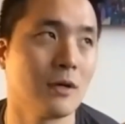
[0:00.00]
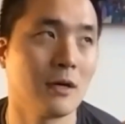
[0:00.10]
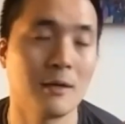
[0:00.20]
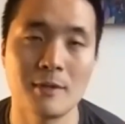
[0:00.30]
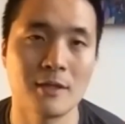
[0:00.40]

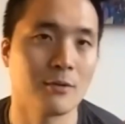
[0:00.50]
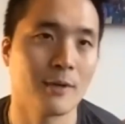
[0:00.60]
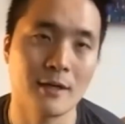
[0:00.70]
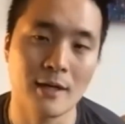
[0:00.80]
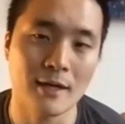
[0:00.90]

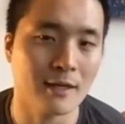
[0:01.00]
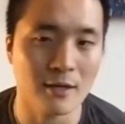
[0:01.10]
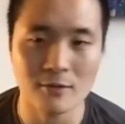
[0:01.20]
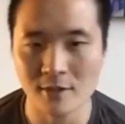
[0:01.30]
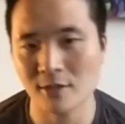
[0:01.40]
ameliorated. I
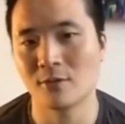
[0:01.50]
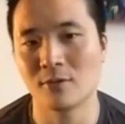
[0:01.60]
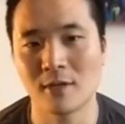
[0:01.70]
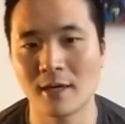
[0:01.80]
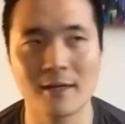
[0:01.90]
guarantee you.
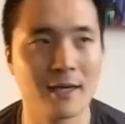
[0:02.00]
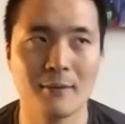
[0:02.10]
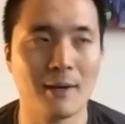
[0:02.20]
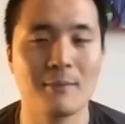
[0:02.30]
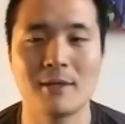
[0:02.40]

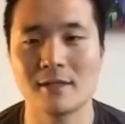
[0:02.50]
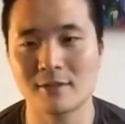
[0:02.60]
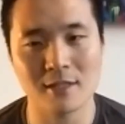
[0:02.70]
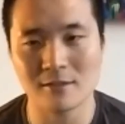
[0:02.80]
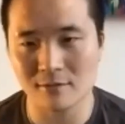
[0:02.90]
I mean,
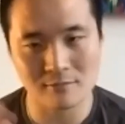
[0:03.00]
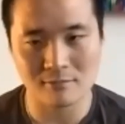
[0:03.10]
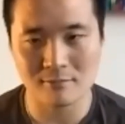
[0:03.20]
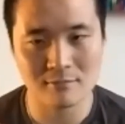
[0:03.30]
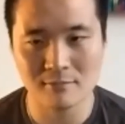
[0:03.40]

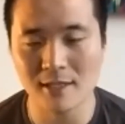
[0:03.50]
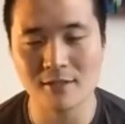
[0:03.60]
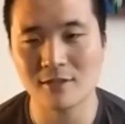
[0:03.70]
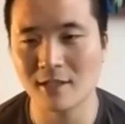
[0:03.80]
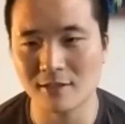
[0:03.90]

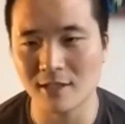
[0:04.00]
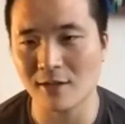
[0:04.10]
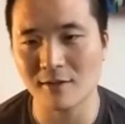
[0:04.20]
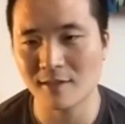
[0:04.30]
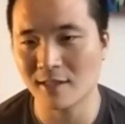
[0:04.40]
it's. I
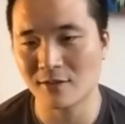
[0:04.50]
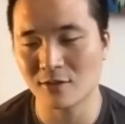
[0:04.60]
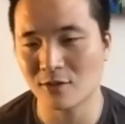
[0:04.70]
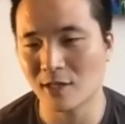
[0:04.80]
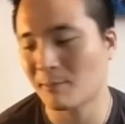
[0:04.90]
don't even need to.
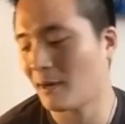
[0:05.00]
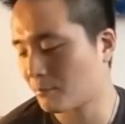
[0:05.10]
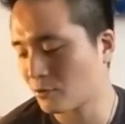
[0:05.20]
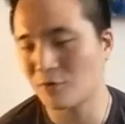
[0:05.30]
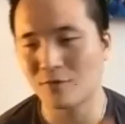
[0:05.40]
My
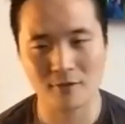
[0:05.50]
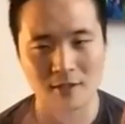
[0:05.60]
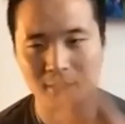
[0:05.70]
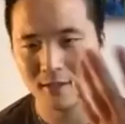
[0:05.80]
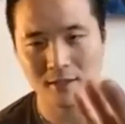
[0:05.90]
proof
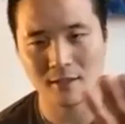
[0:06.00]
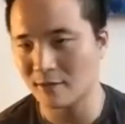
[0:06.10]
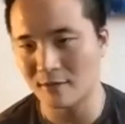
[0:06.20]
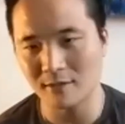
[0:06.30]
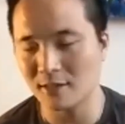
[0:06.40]
is
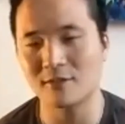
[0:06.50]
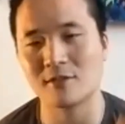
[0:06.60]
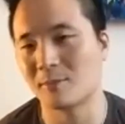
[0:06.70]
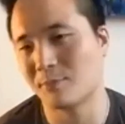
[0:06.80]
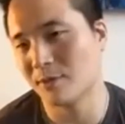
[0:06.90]
in
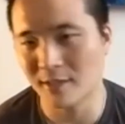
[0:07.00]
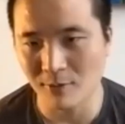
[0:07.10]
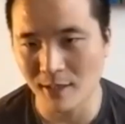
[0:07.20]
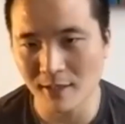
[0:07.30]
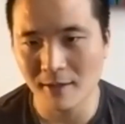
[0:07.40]
the pudding,
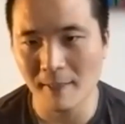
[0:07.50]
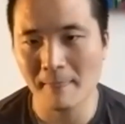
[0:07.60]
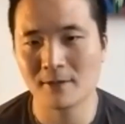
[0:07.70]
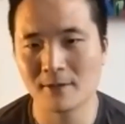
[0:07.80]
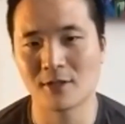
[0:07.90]
right?
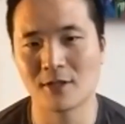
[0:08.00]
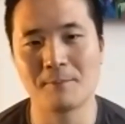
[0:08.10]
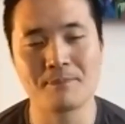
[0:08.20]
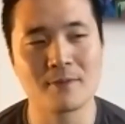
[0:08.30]
So